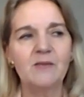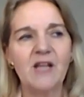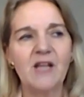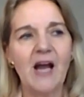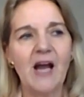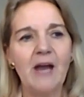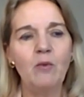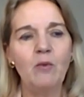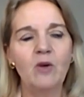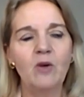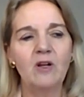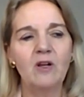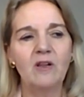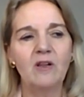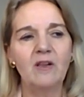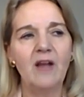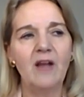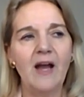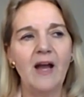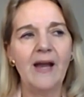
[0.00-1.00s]
I
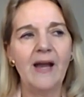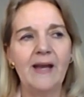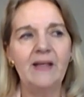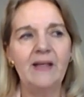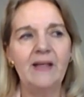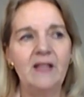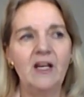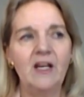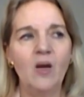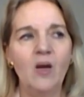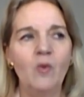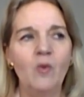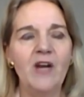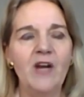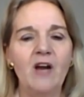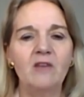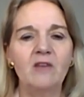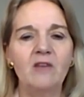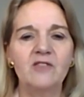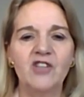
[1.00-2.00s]
will, and we
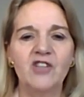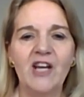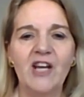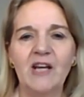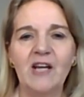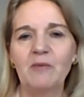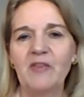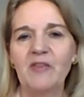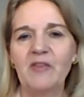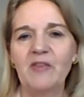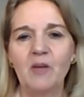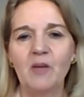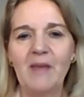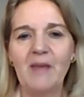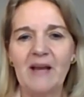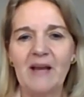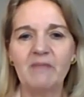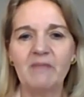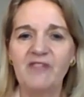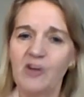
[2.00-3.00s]
don't check in with them to
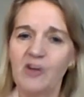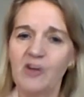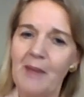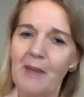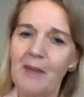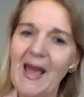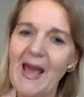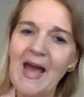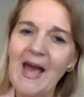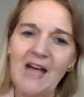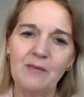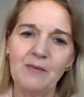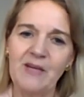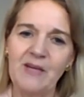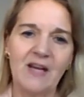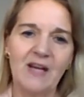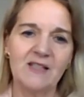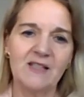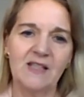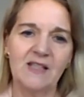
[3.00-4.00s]
make them feel bad
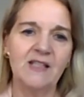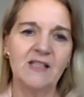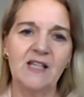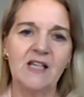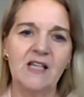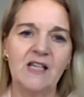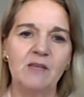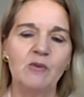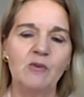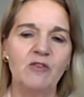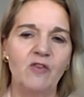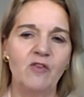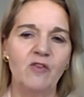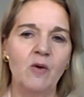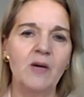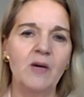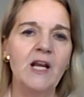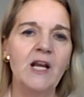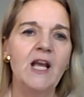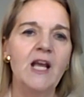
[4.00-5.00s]
because they didn't move
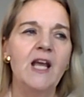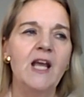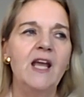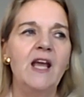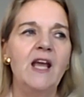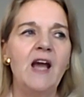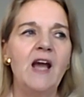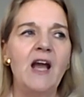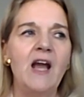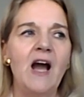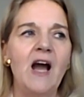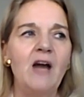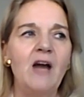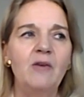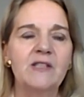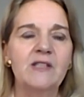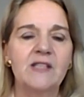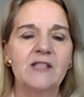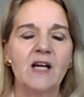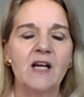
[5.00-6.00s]
forward. I
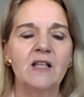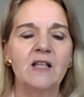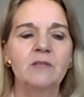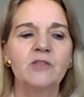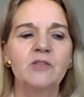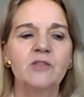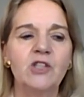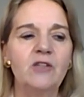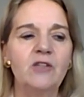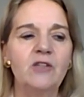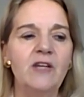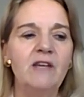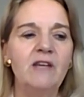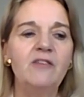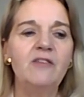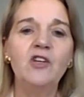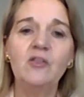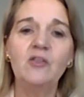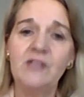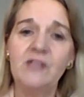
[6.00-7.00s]
always tell them too, if
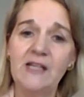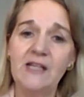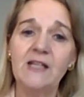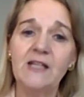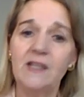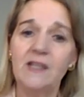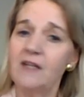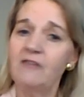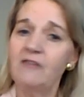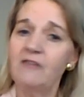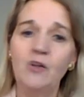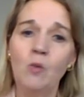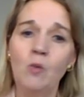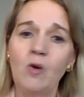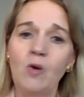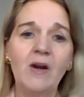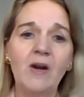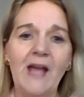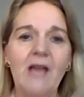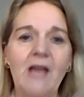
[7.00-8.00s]
you
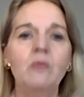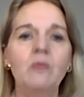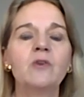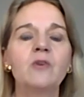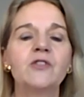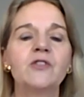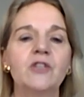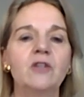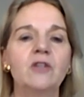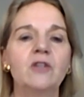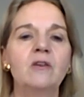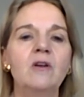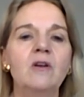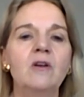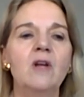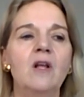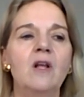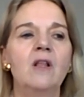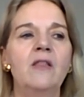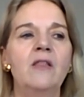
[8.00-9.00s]
weren't able to,
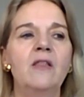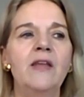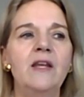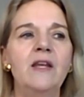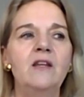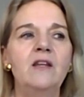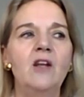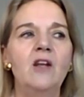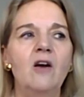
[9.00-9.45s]
then,